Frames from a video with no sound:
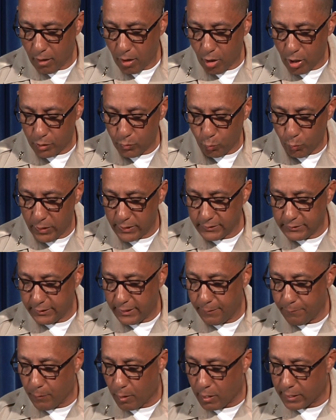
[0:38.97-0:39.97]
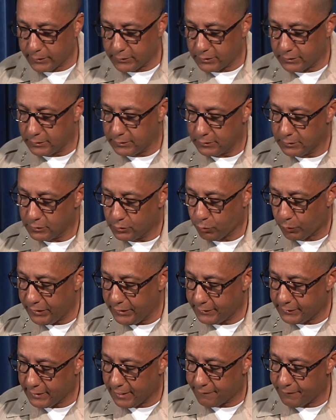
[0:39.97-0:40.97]
On Wednesday, March
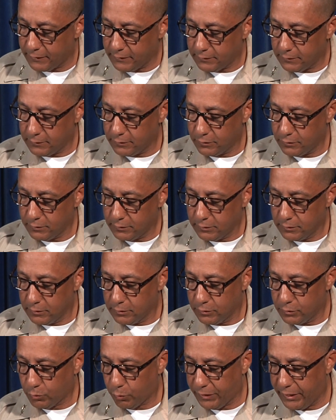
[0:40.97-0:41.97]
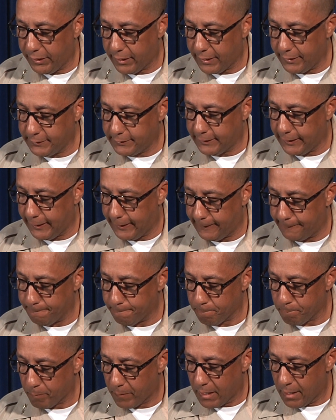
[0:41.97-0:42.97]
27, 2019,